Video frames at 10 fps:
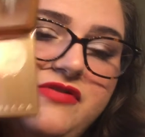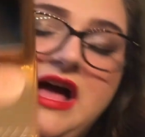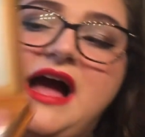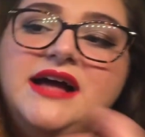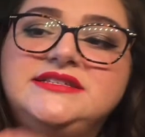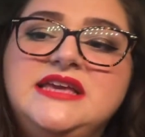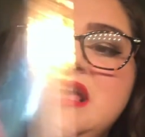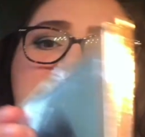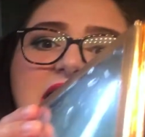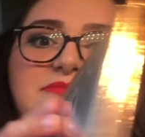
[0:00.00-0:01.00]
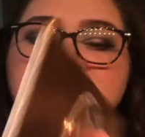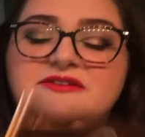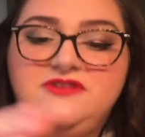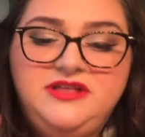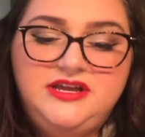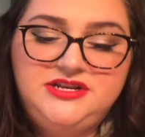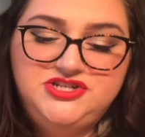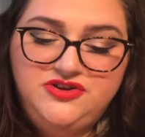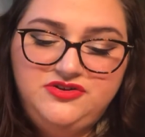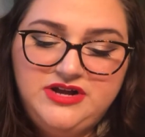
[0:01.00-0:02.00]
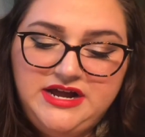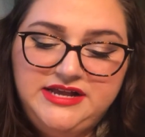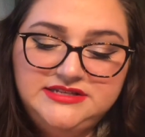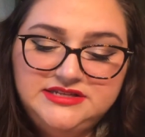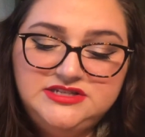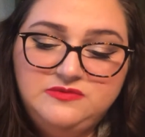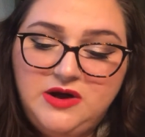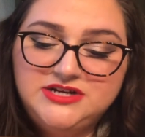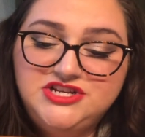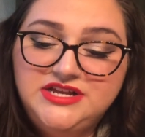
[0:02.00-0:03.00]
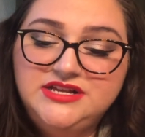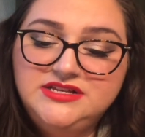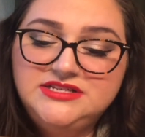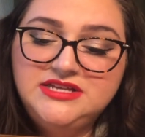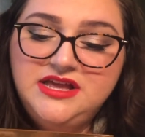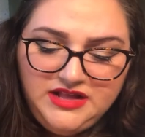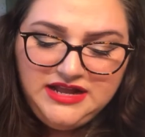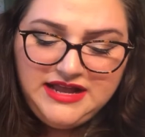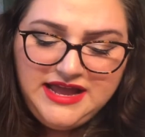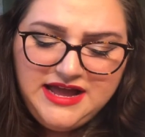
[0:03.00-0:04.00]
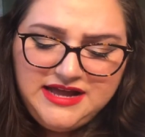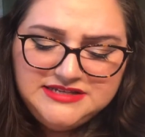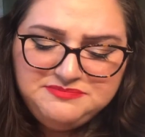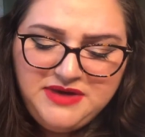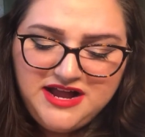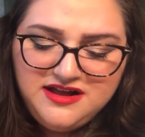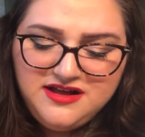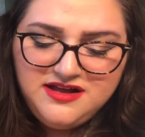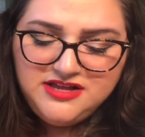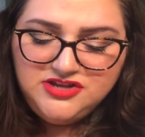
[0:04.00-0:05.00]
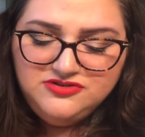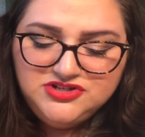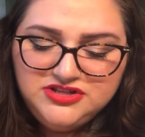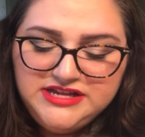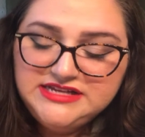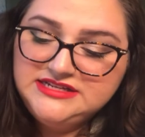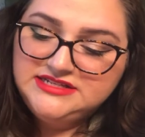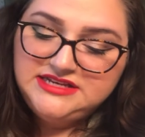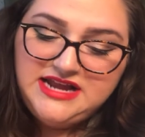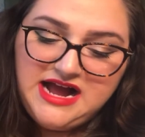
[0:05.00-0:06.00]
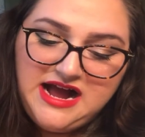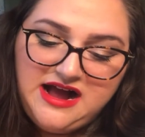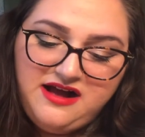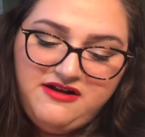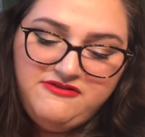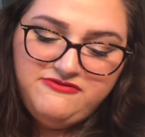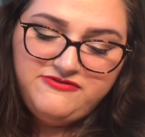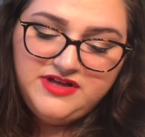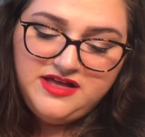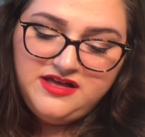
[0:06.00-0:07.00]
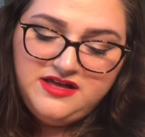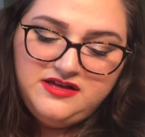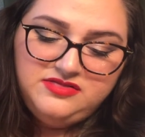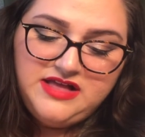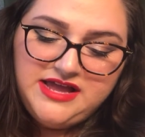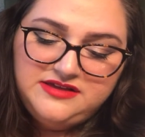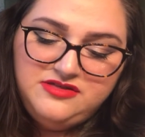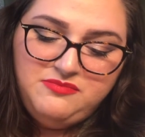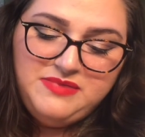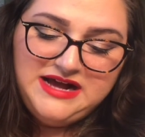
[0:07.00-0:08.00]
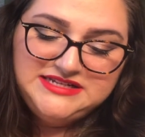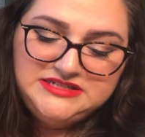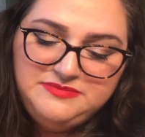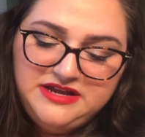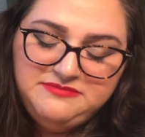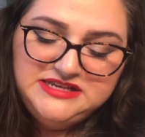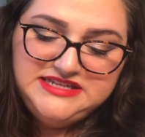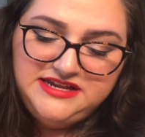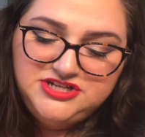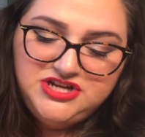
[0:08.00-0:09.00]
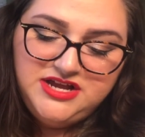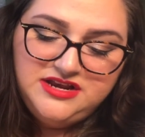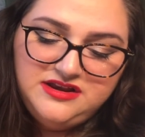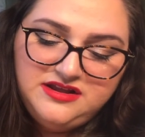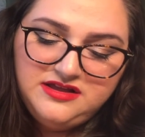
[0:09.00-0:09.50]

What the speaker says: that. I'm definitely going to show you guys swatches. And Becca usually doesn't have like the best pigmentation,